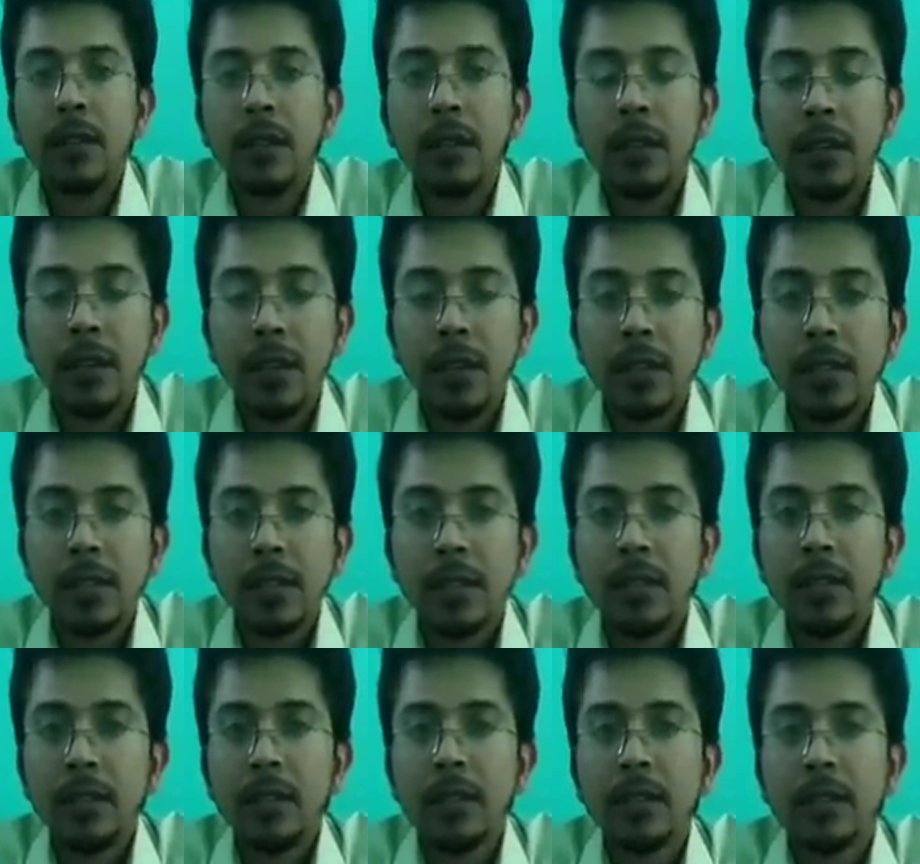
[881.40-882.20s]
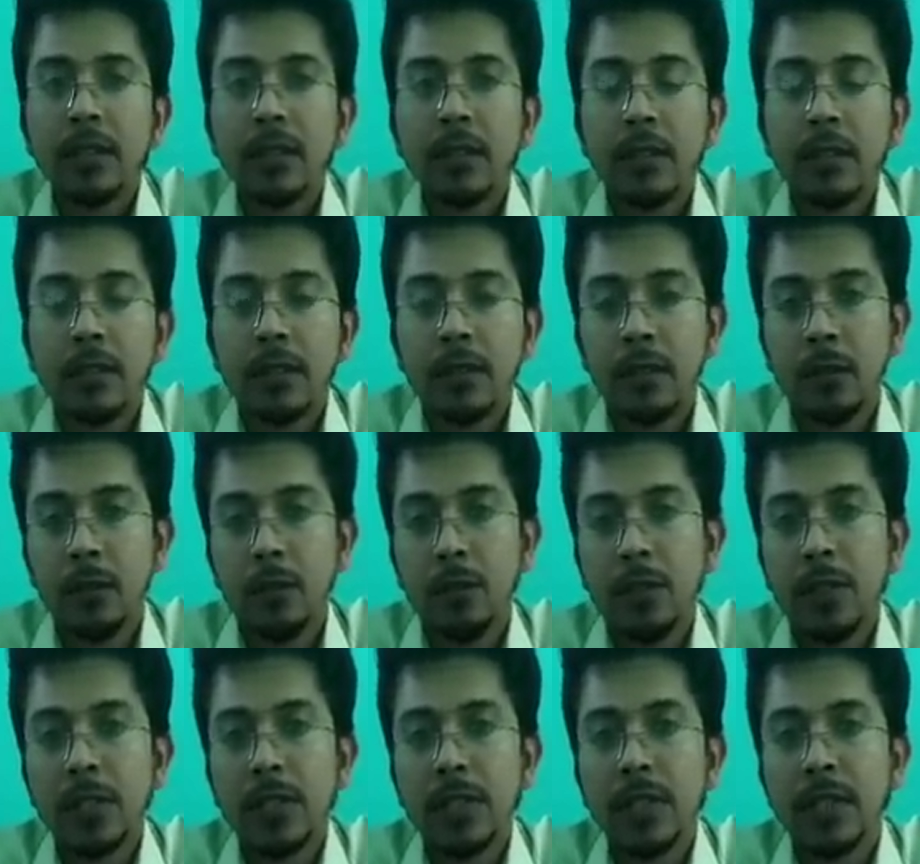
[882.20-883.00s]
lastly,
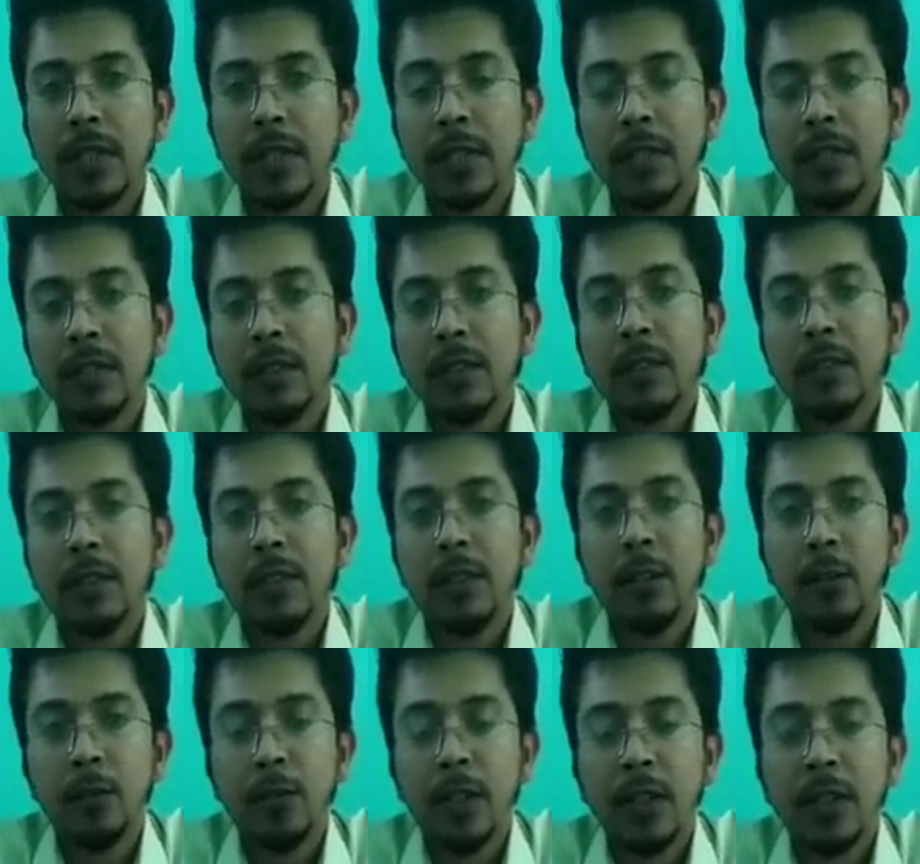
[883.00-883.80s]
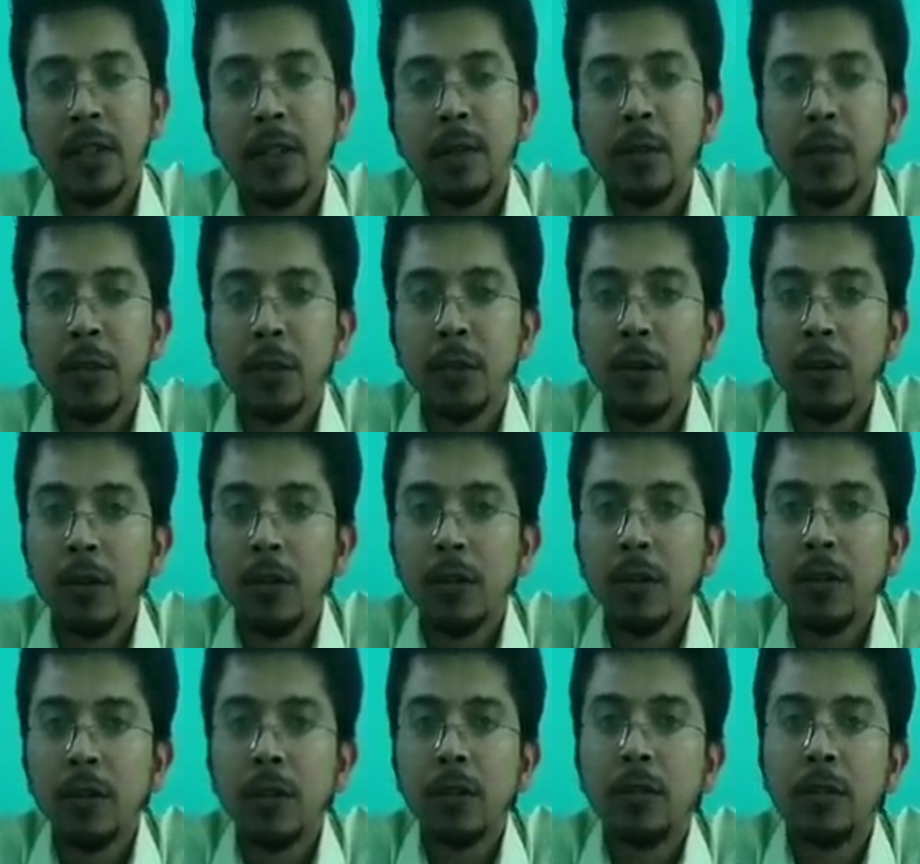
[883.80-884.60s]
once again, I welcome you
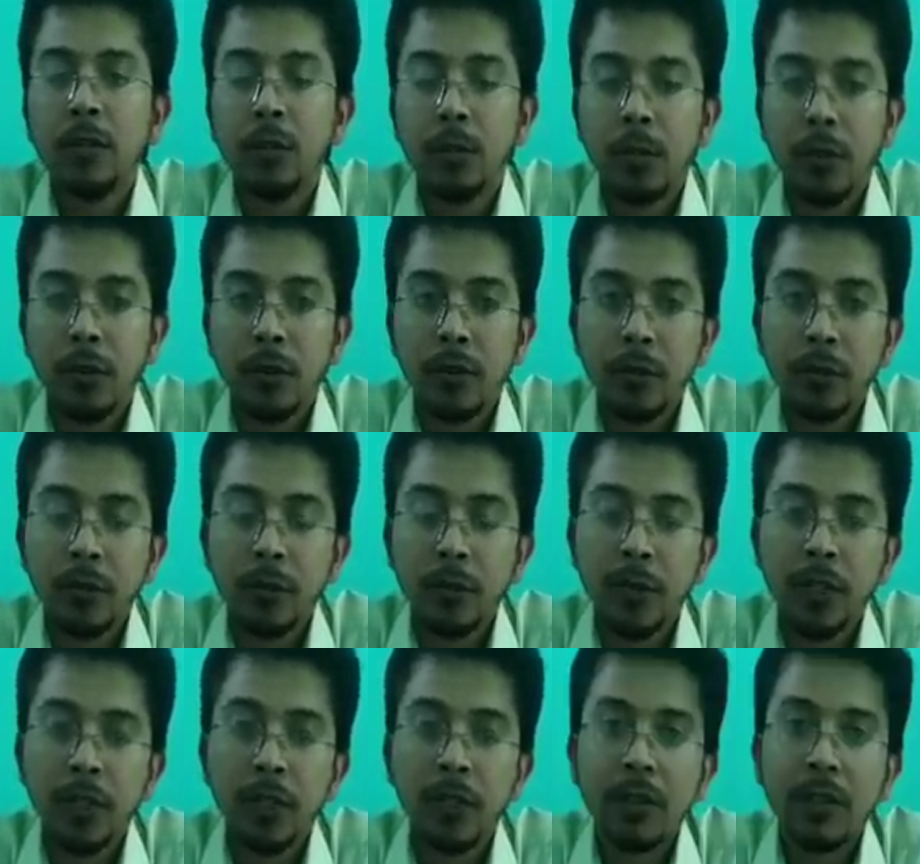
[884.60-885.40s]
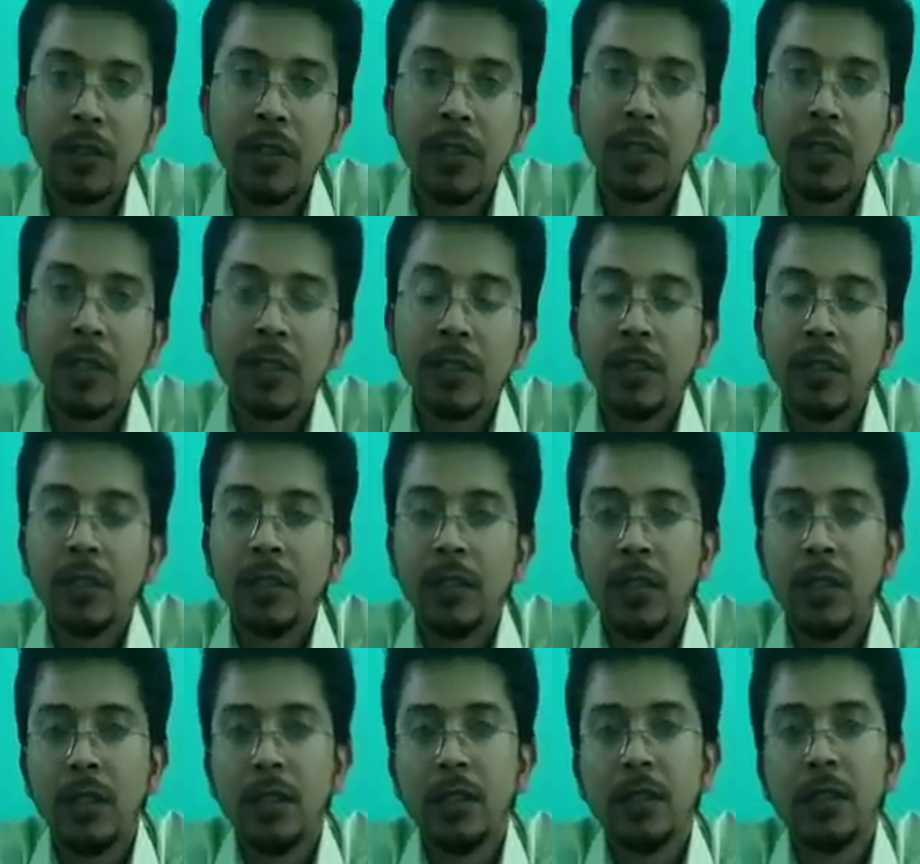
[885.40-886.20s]
all to Pranab JUBILEE College,
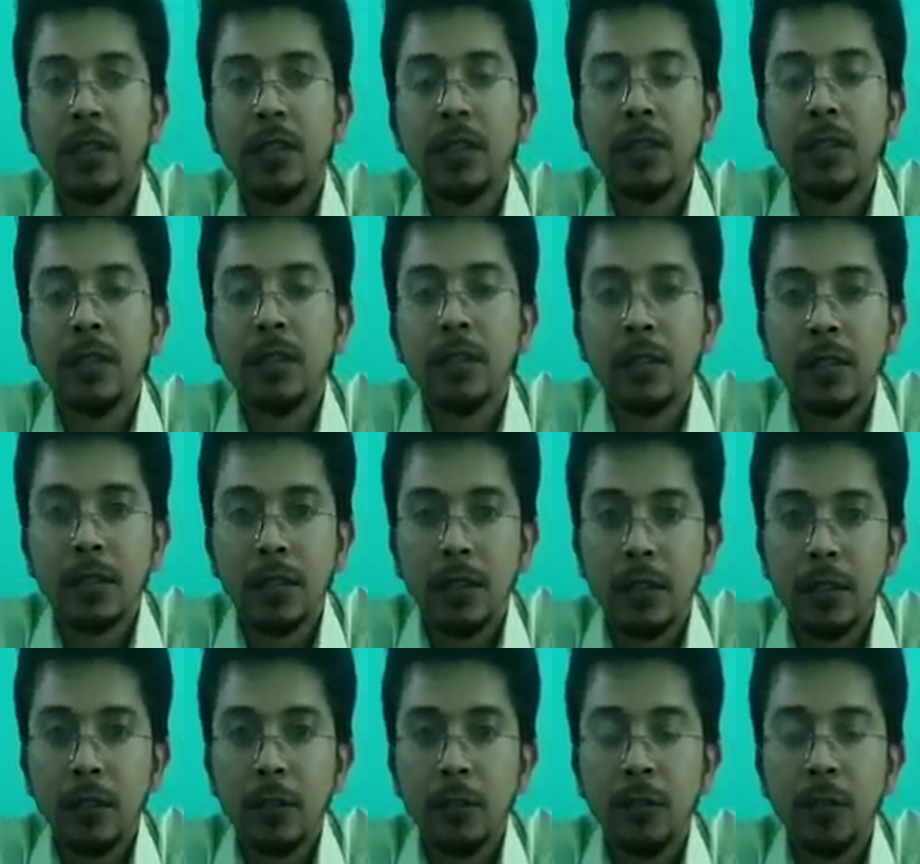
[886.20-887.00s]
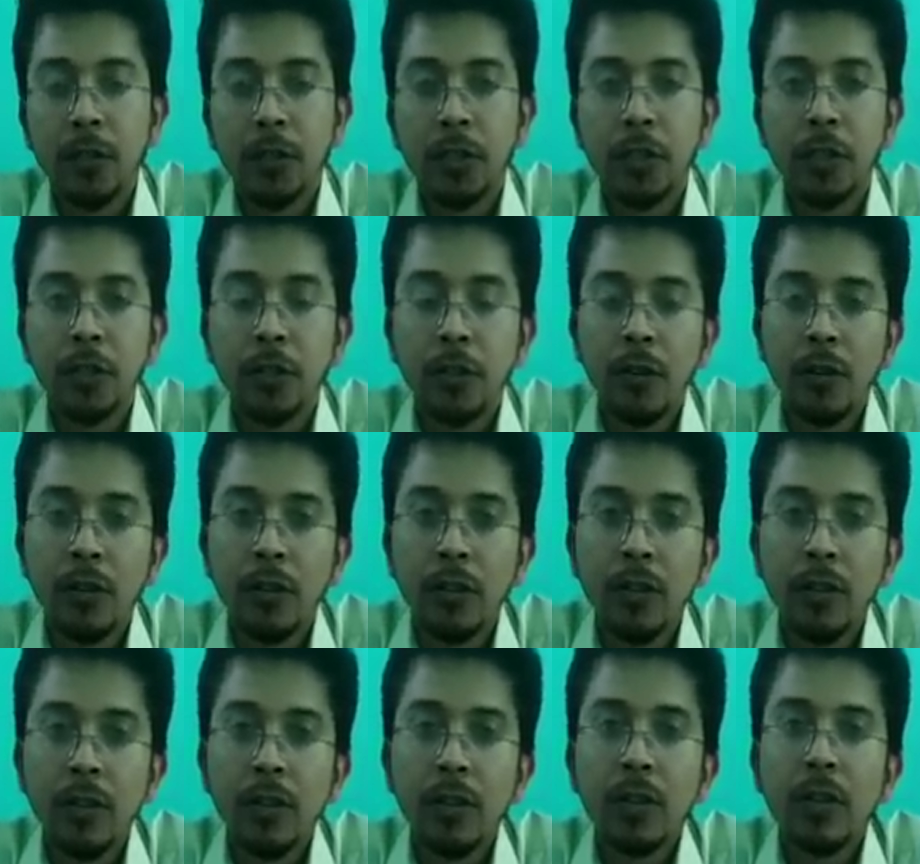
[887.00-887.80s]
and I wishing you
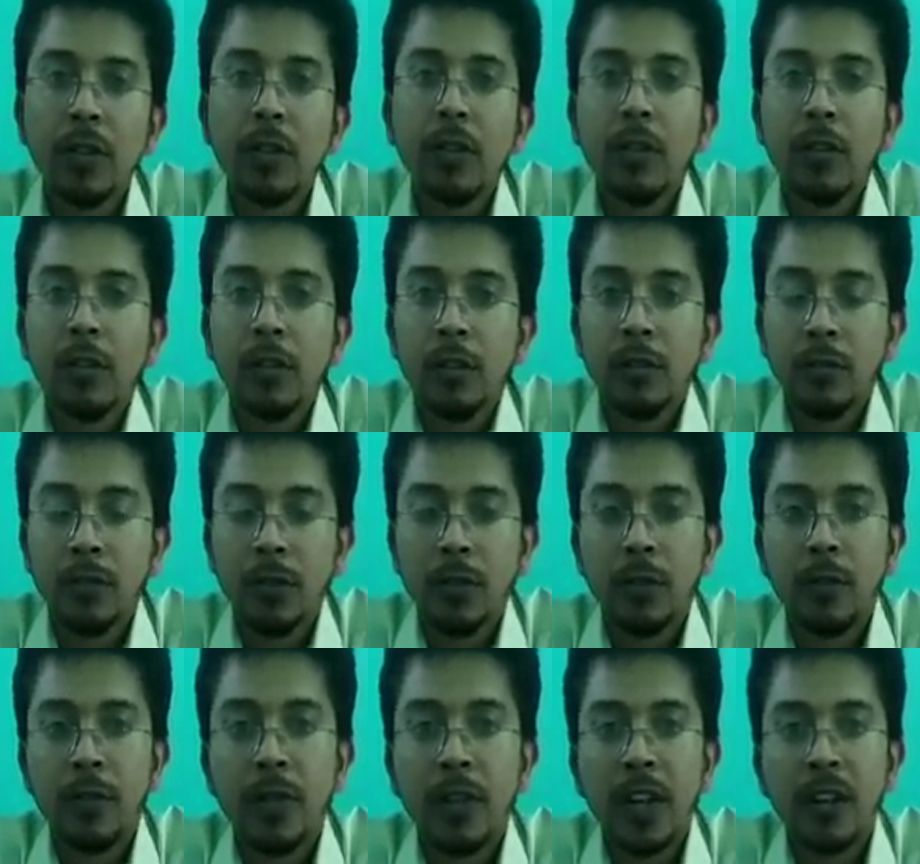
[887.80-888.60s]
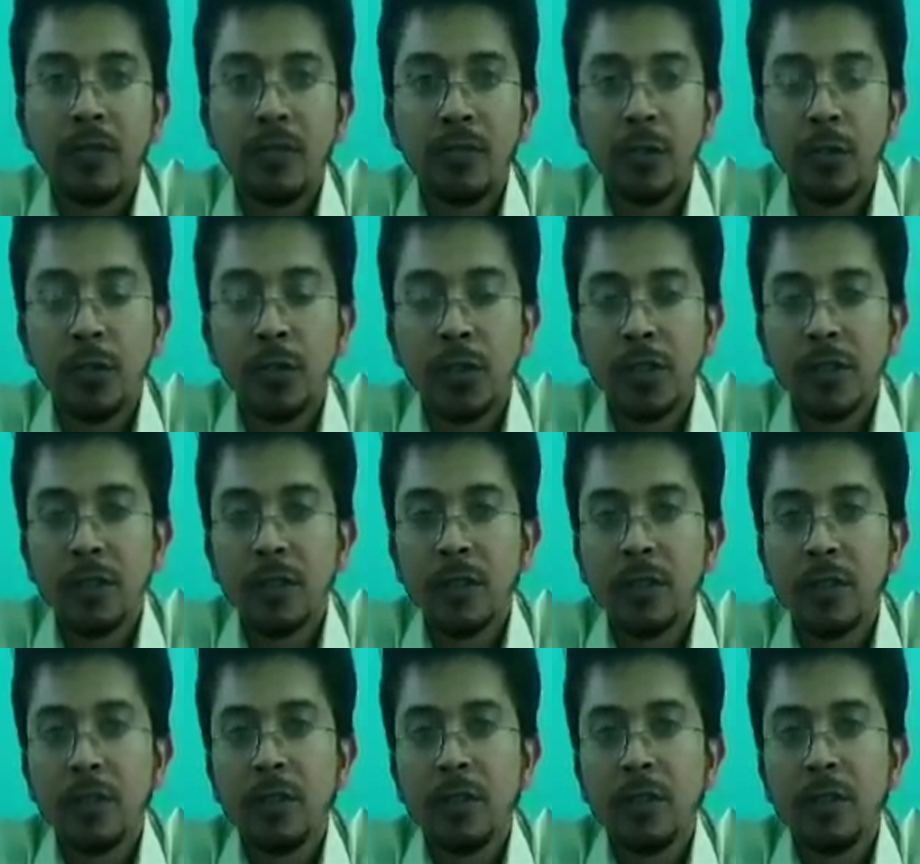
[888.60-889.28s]
all for a bright future.